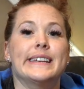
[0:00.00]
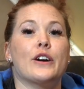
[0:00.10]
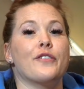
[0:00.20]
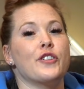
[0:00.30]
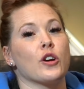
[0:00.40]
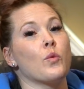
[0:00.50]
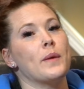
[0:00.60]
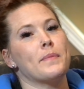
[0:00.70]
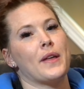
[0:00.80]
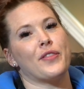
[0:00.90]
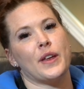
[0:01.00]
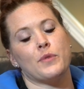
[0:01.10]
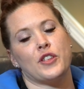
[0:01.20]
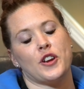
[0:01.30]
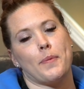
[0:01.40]
Now, if you're one month in
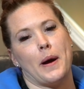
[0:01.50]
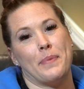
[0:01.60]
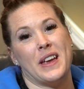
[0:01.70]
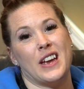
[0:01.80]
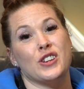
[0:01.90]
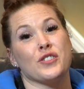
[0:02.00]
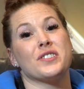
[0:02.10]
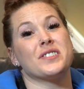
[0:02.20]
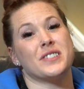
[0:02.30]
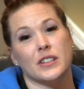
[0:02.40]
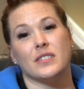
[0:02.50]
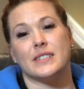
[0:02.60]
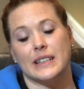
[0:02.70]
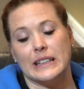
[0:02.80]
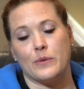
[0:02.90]
with your puppy and you're still
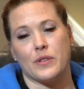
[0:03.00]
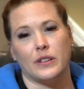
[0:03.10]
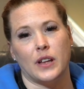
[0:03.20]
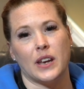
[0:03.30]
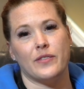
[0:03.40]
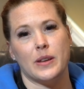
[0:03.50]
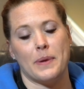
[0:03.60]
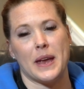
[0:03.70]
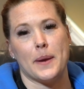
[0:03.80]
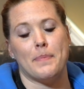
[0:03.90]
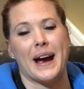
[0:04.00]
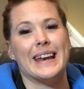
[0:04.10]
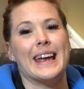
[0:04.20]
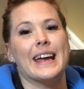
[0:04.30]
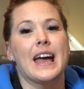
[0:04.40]
dealing with a lot of nipping and
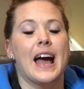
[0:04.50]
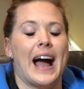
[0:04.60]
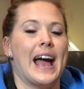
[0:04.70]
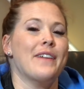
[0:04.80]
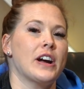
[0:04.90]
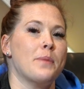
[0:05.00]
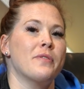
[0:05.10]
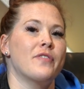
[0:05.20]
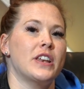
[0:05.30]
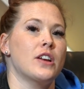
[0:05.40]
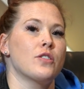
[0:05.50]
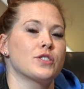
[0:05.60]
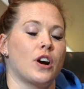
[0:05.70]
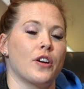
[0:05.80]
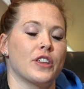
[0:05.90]
biting, I have a couple
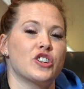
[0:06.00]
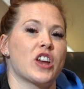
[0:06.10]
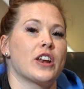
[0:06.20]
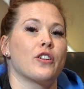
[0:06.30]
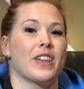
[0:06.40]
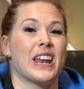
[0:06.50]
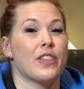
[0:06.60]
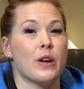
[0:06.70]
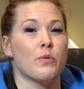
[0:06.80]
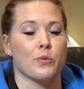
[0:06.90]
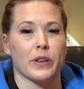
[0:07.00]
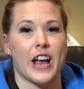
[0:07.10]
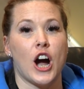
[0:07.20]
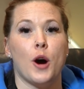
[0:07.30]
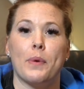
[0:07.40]
videos on the channel that I think would really
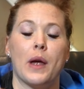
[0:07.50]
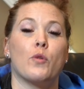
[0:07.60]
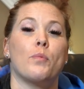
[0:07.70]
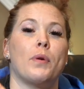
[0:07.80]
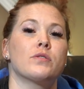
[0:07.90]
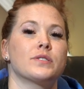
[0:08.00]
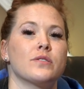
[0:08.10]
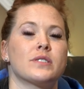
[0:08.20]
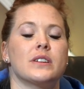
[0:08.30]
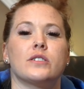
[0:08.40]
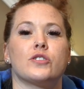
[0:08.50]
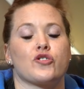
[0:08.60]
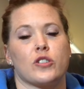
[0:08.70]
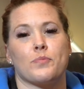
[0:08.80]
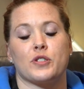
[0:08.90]
help, and we'll post those in the
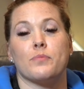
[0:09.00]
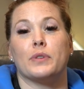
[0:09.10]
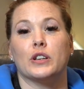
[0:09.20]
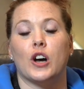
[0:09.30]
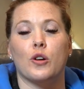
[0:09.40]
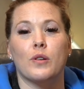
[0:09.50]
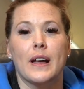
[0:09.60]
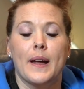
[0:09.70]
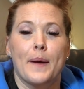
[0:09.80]
description below.